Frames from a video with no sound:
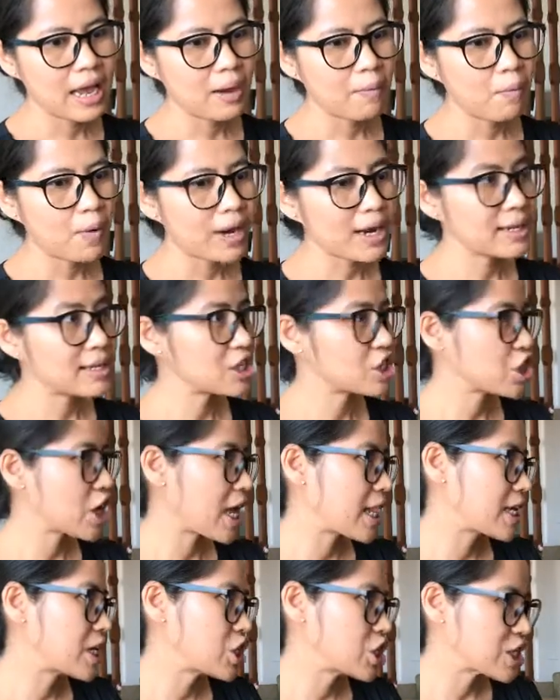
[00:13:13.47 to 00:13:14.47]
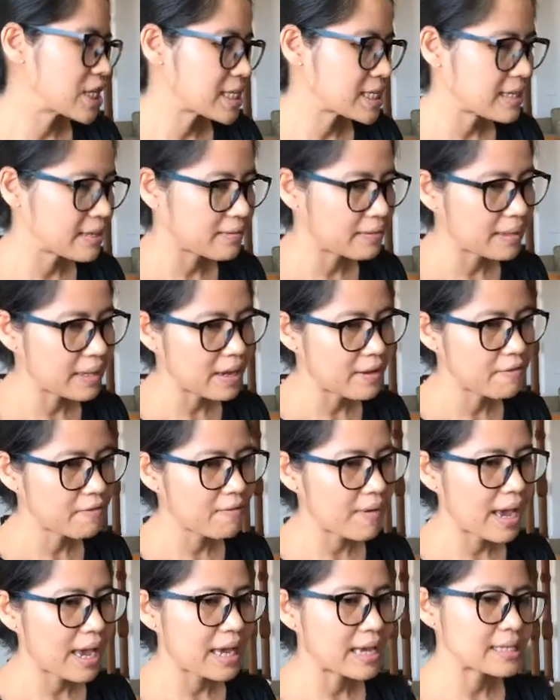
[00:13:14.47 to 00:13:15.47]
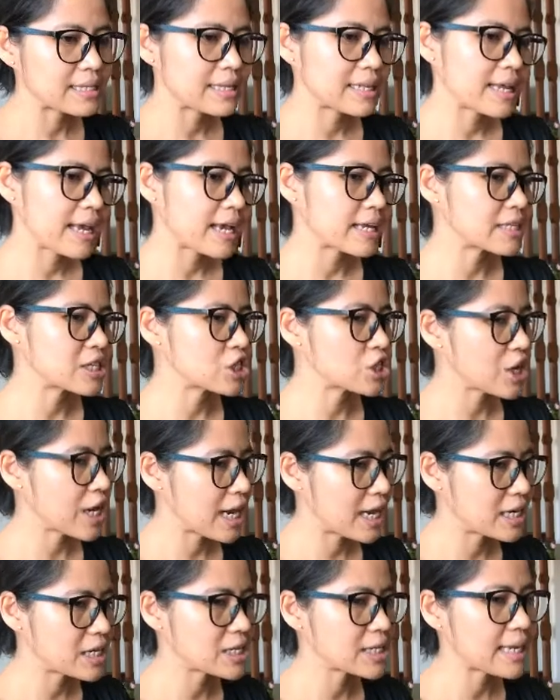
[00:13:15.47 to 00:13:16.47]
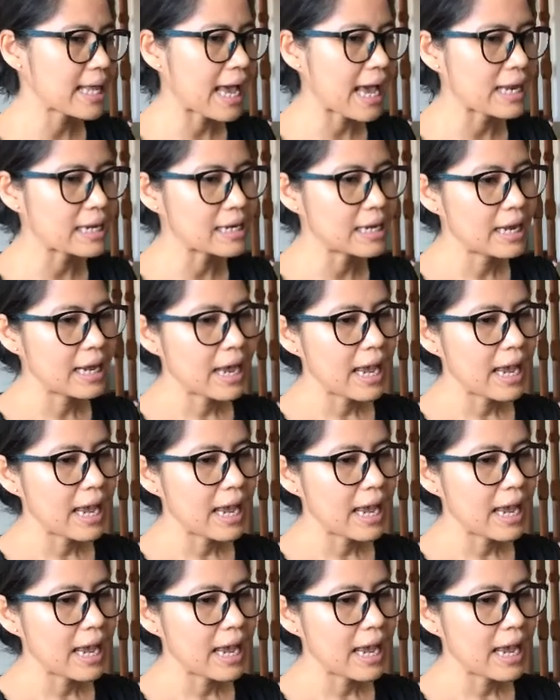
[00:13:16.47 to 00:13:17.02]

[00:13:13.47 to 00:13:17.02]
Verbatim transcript: what are the challenges they, they face and they exchange that